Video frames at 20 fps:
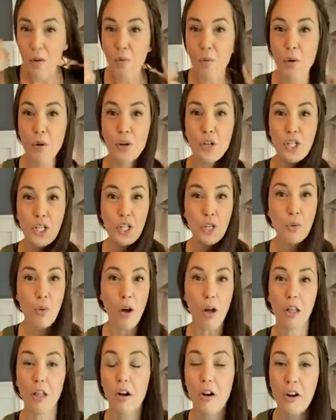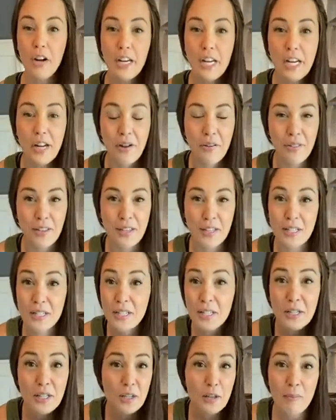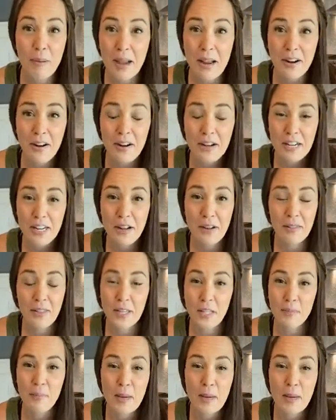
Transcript: or do you all already know this? You might already know this.